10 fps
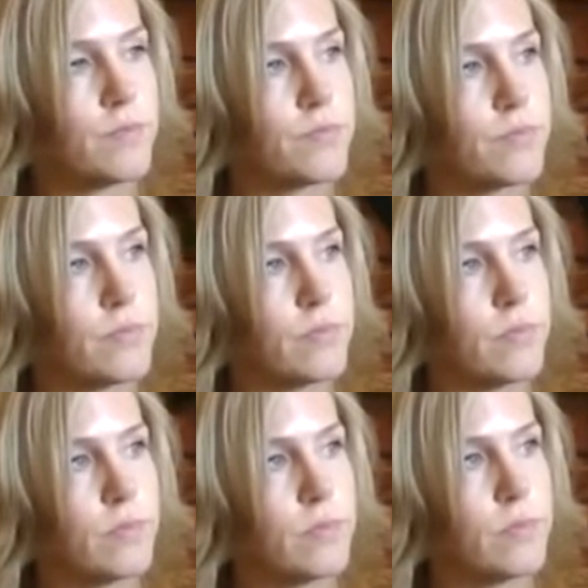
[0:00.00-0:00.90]

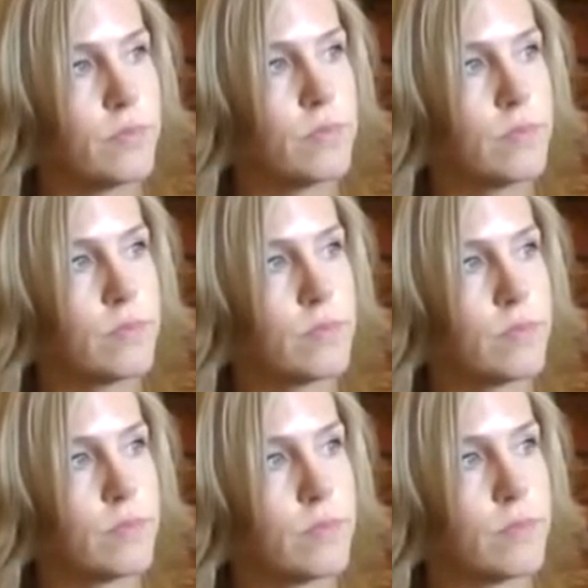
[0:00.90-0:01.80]

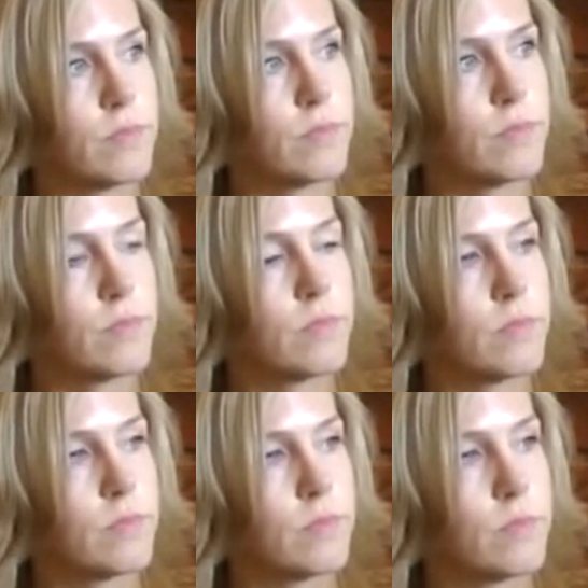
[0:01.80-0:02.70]

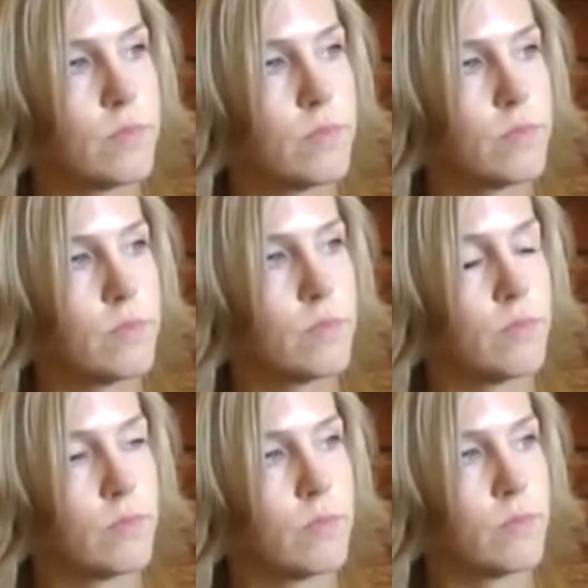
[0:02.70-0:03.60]

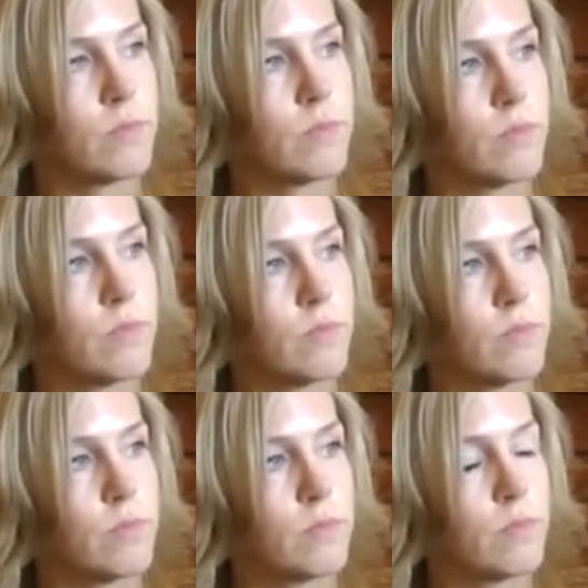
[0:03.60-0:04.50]

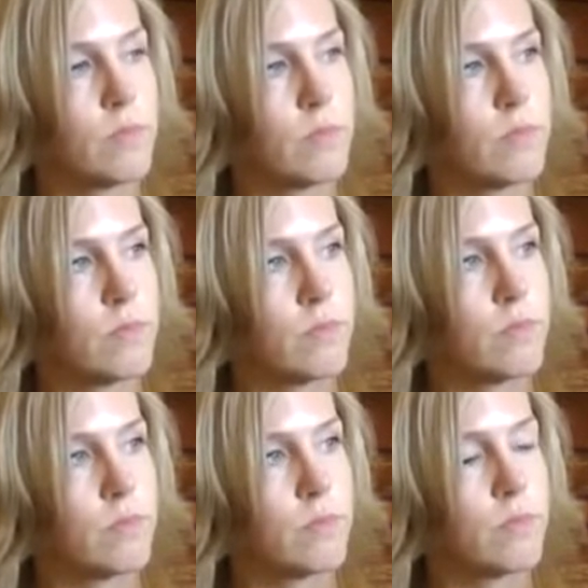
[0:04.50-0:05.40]

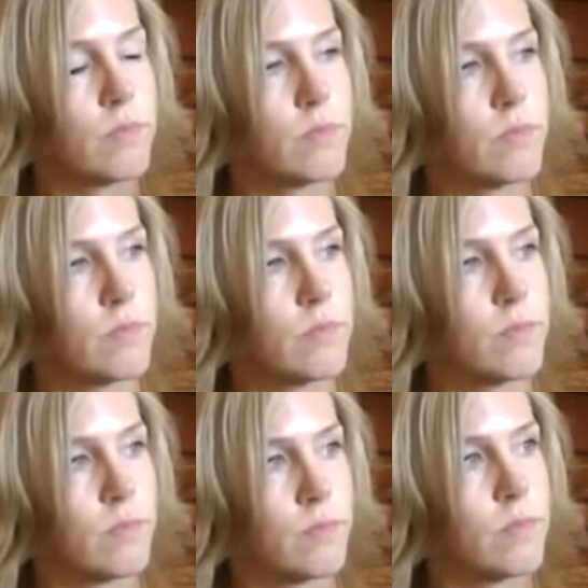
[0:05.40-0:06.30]

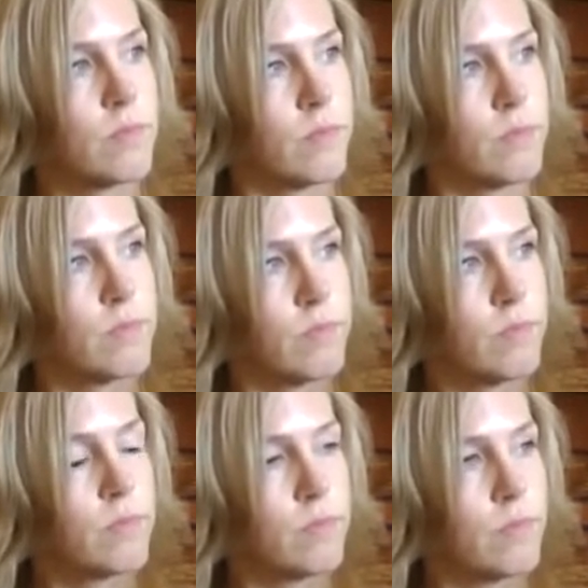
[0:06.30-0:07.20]

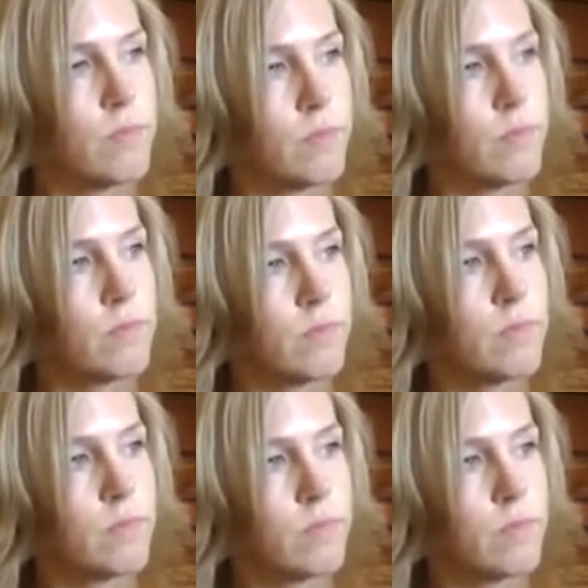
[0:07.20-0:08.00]
No words are spoken by the person on screen.